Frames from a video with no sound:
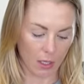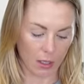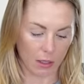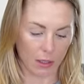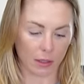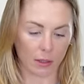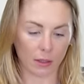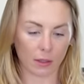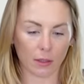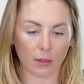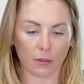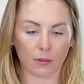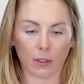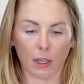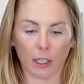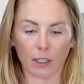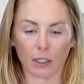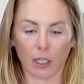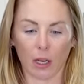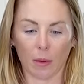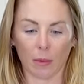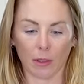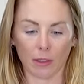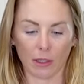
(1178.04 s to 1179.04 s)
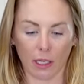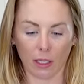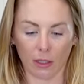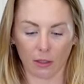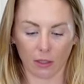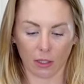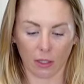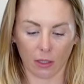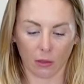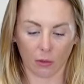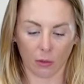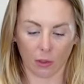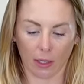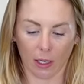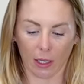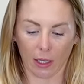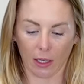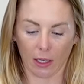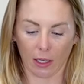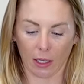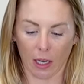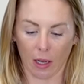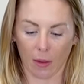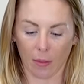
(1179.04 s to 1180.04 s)
this is a fresh hummus. I just got the
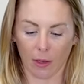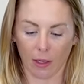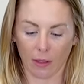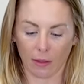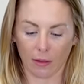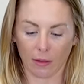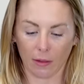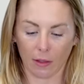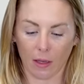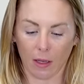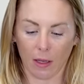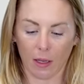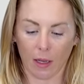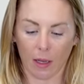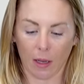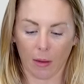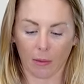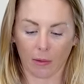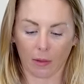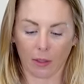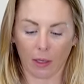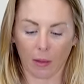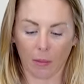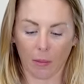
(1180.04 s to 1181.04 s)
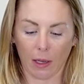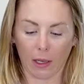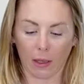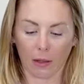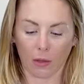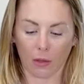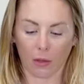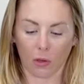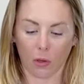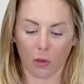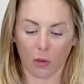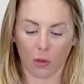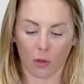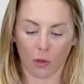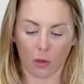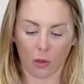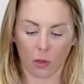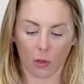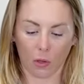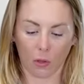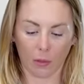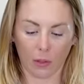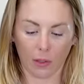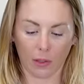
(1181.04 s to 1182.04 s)
organic hummus. I'm just gonna make a little
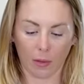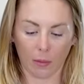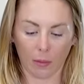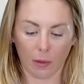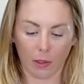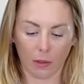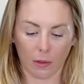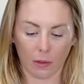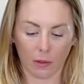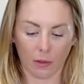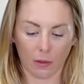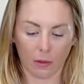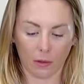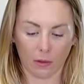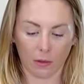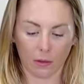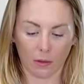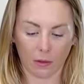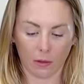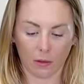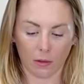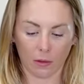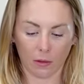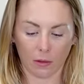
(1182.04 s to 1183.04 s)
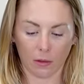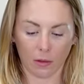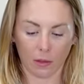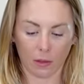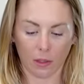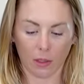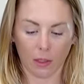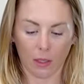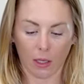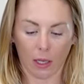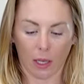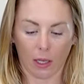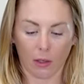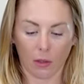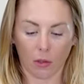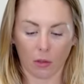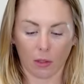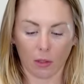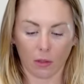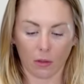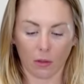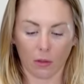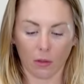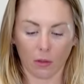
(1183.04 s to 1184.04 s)
hole in the middle. And you
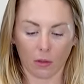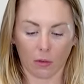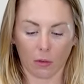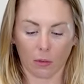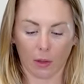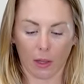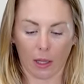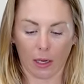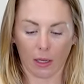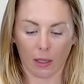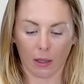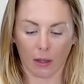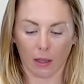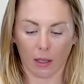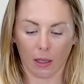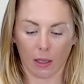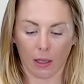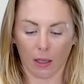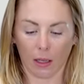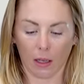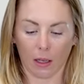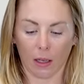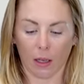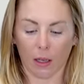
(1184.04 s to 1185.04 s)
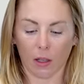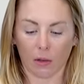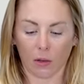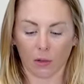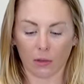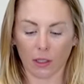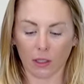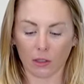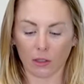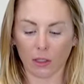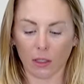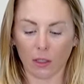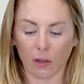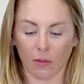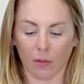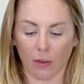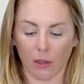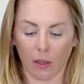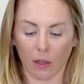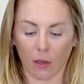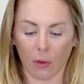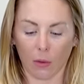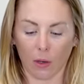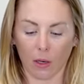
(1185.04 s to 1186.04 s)
could do this with anything. There's actually a
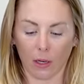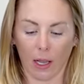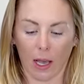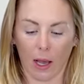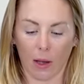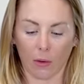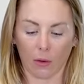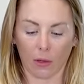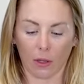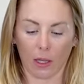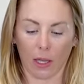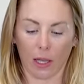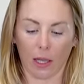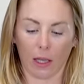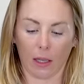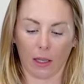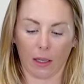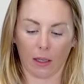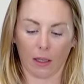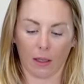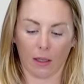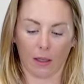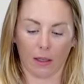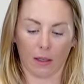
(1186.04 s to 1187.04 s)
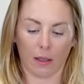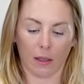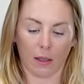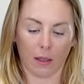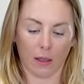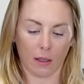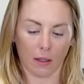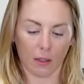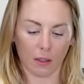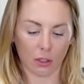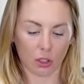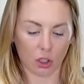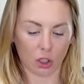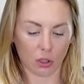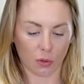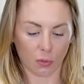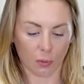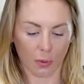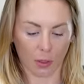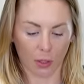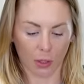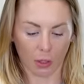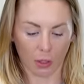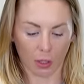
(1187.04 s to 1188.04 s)
video on how to like
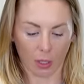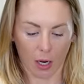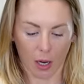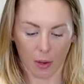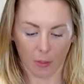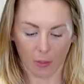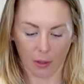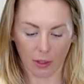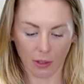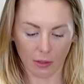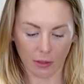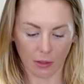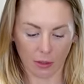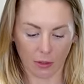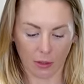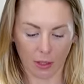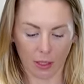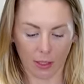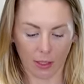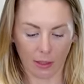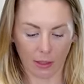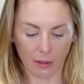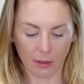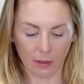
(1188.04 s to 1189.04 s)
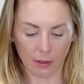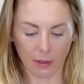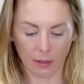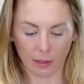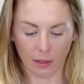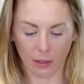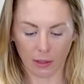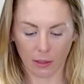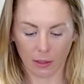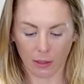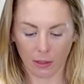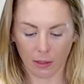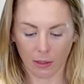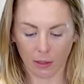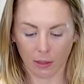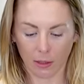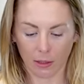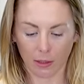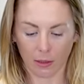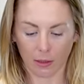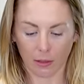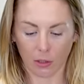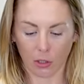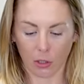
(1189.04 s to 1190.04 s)
smear hummus so that it's
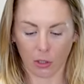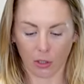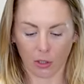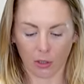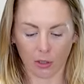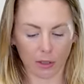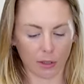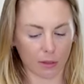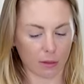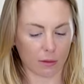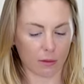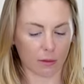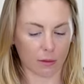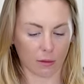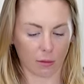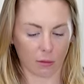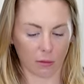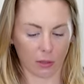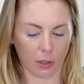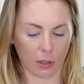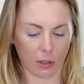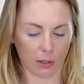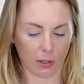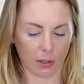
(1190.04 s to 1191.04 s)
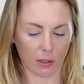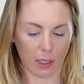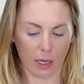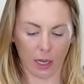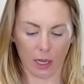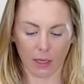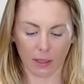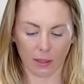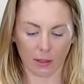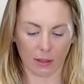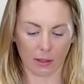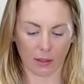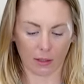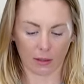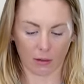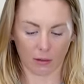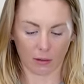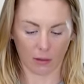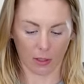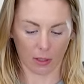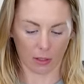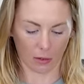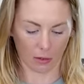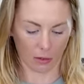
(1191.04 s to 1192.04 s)
looks looks nice.
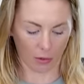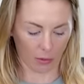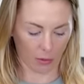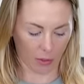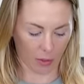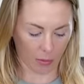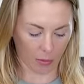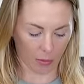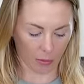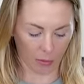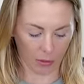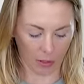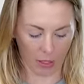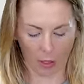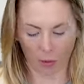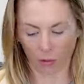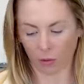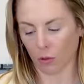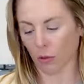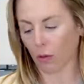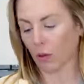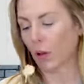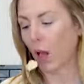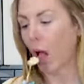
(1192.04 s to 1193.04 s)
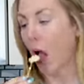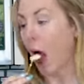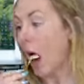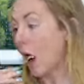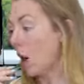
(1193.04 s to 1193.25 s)
I don't know who came up with that rule.